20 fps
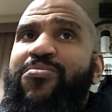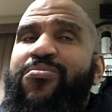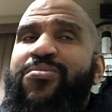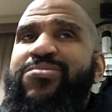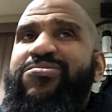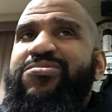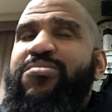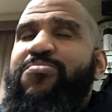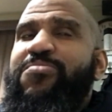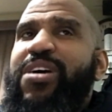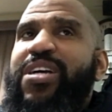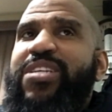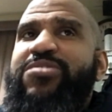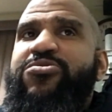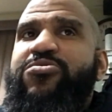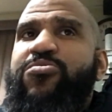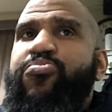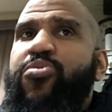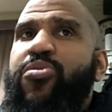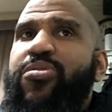When somebody's
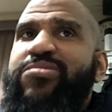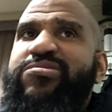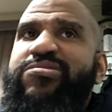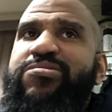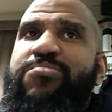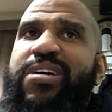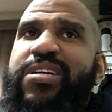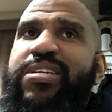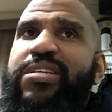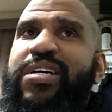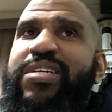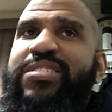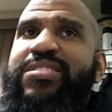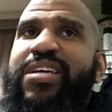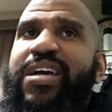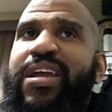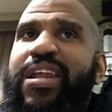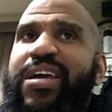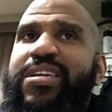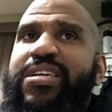supporting somebody like
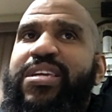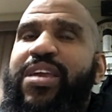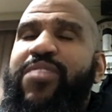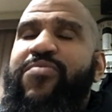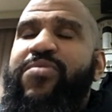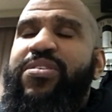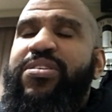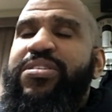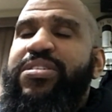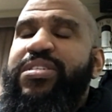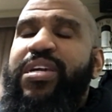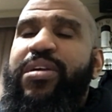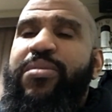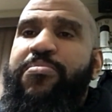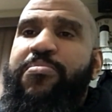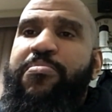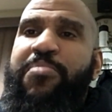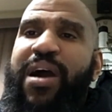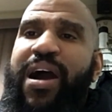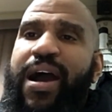that, I can't really get
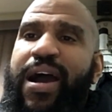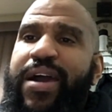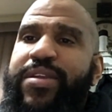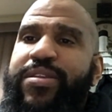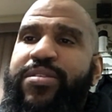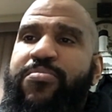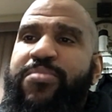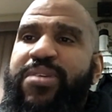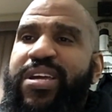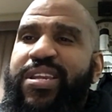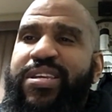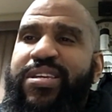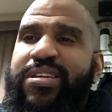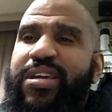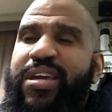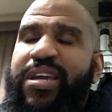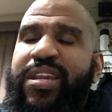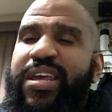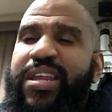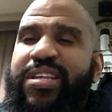behind them in
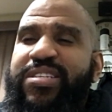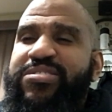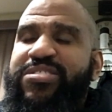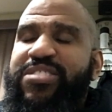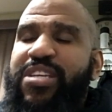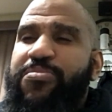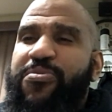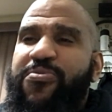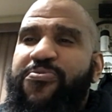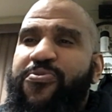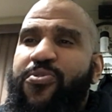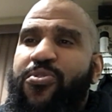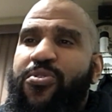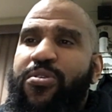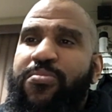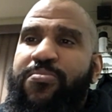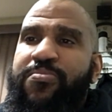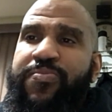any shape or form.